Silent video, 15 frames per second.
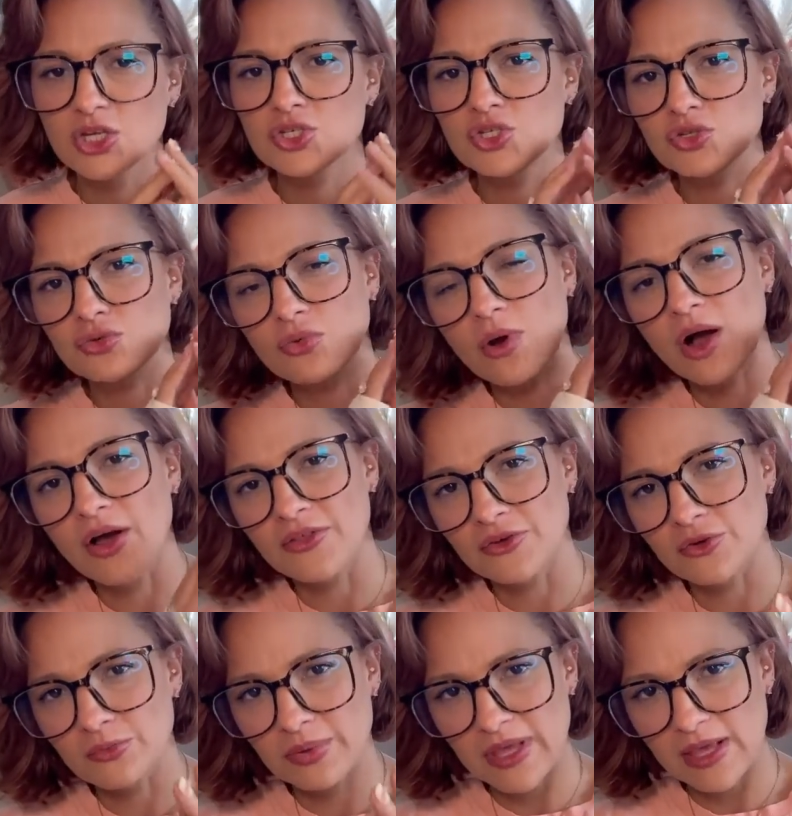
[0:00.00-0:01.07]
to
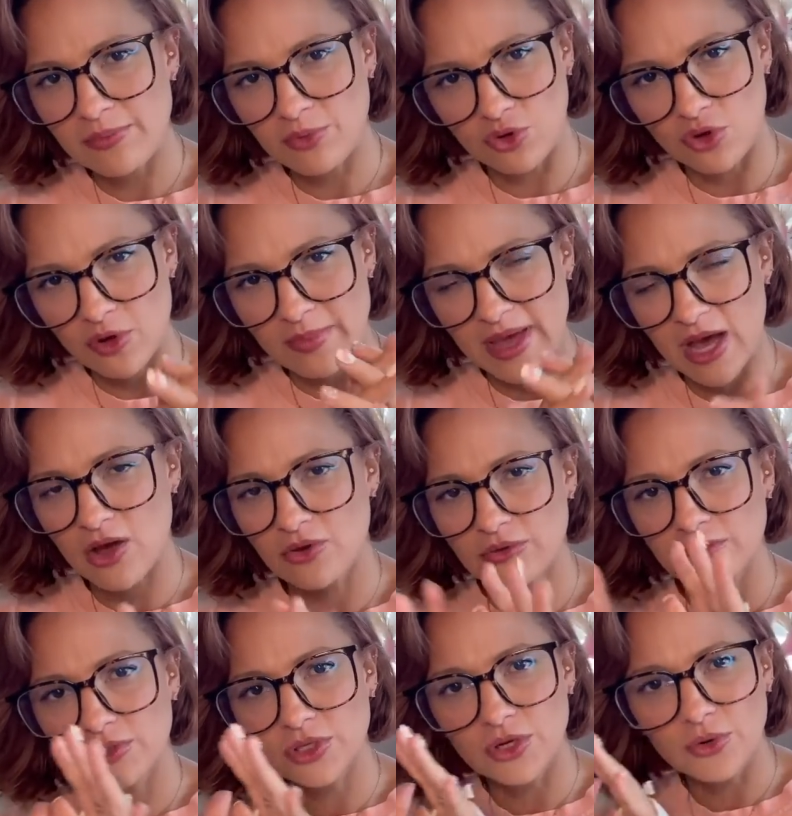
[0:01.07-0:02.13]
other people about,